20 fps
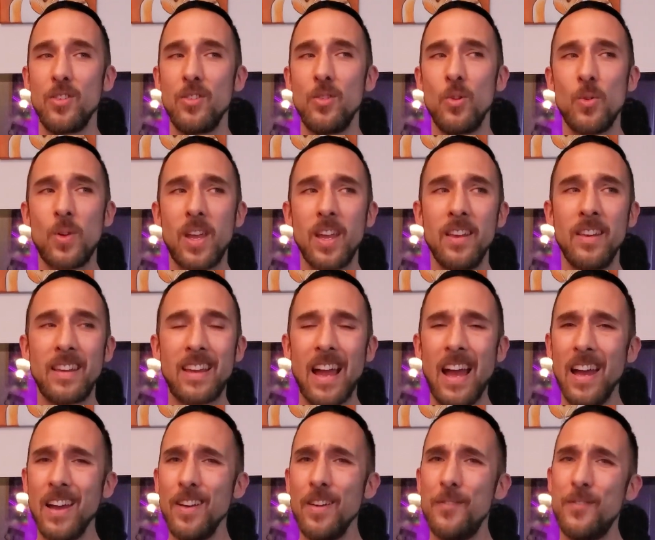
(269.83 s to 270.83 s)
you can
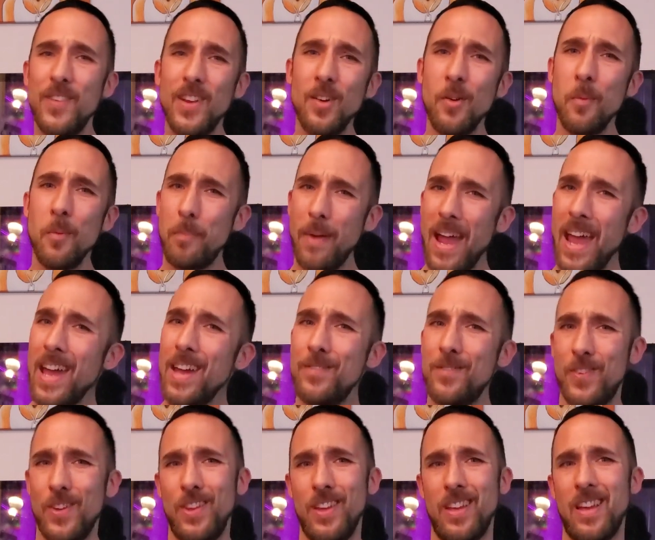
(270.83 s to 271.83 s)
kind of feel
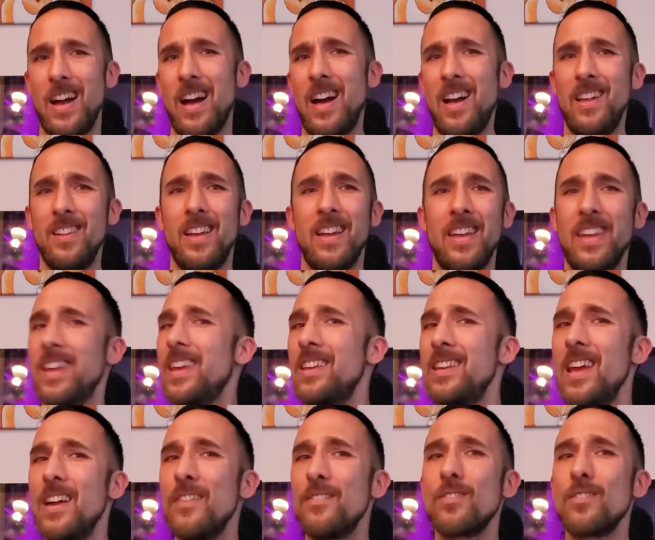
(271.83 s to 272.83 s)
bad for the guy. Like,
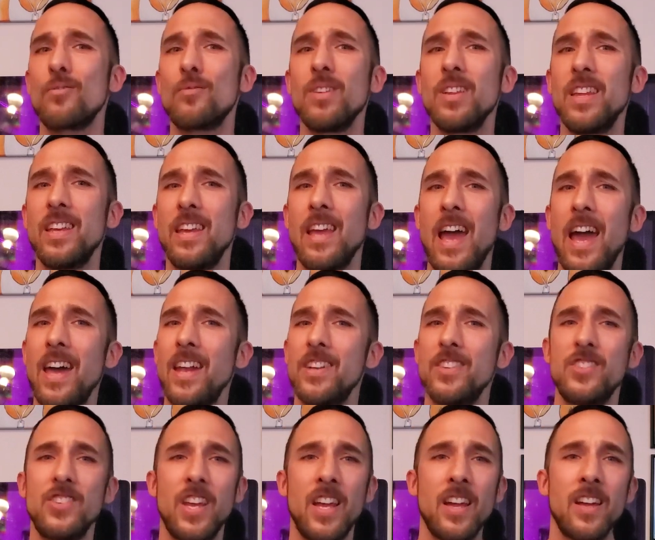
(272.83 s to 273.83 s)
he never really had
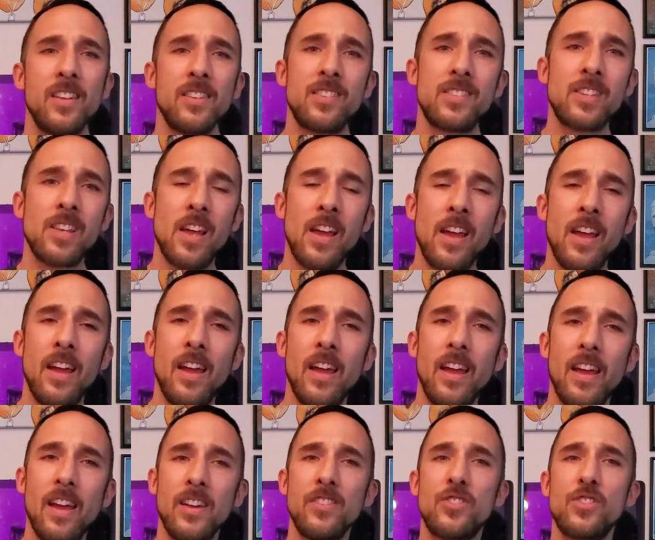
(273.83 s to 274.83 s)
a chance.
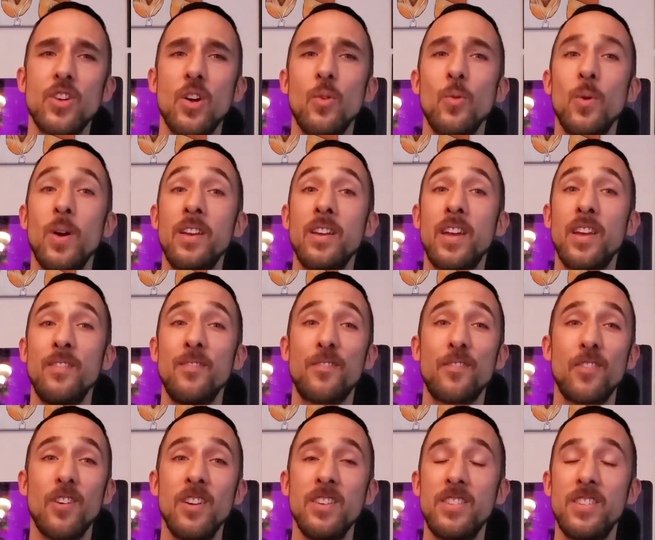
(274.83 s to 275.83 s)
And so when
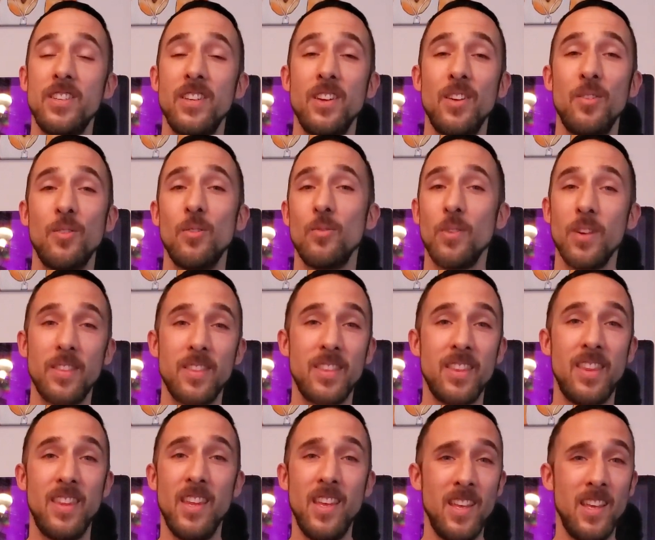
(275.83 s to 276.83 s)
confronted with
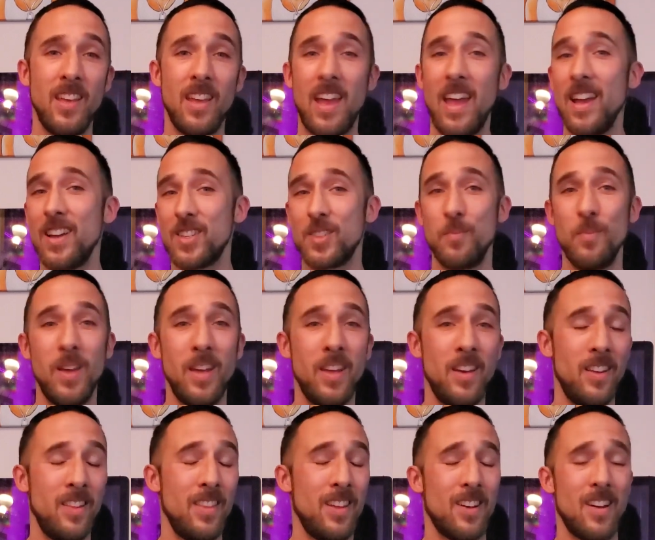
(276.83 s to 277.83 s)
the
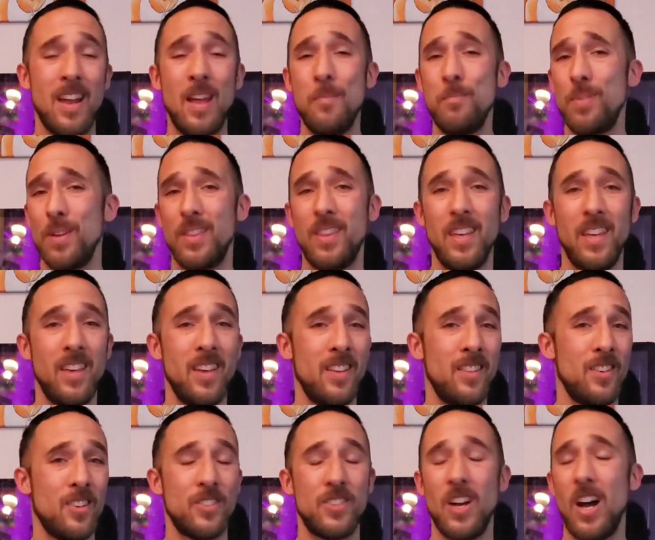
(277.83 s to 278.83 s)
X-Men and their empathy
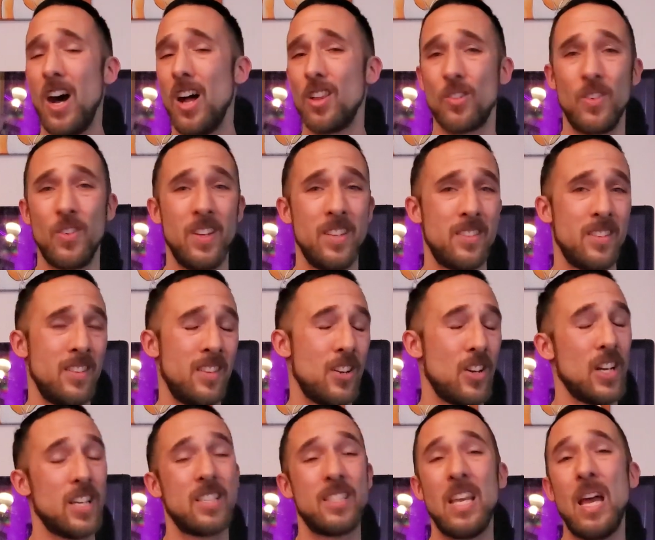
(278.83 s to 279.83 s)
and their tolerance and
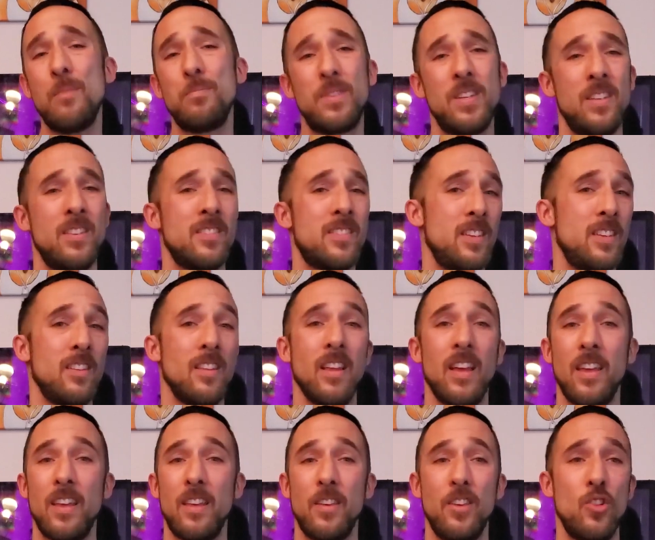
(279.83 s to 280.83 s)
their acceptance and
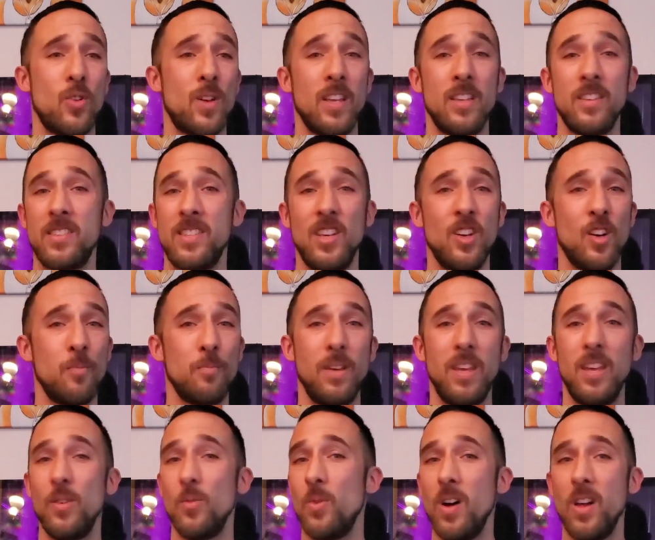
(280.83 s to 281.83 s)
like, you can still
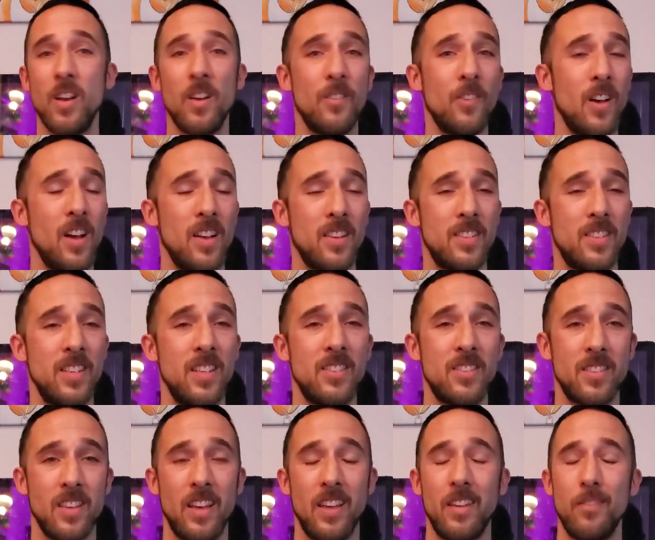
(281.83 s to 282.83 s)
be one of us,
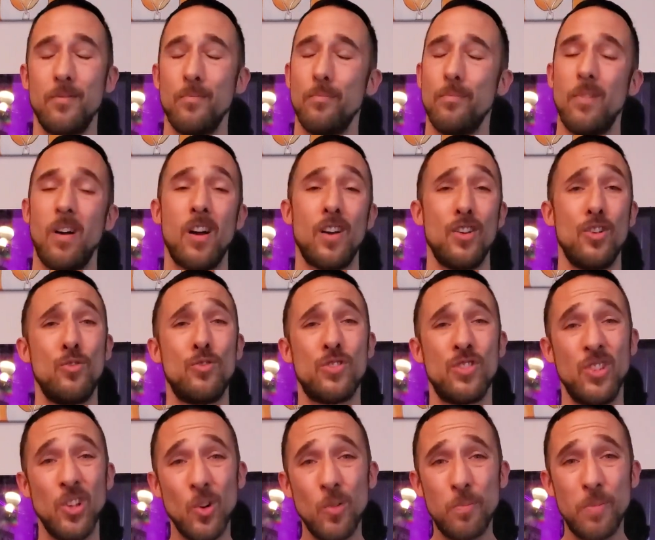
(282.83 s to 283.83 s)
he's like, are you
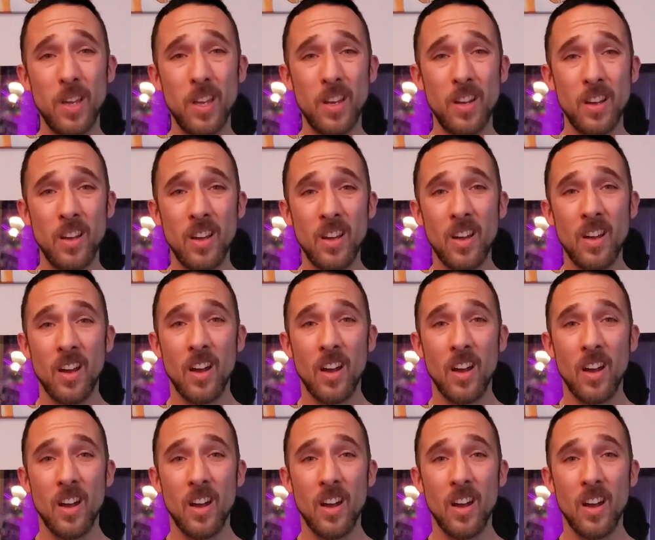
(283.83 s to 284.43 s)
stupid?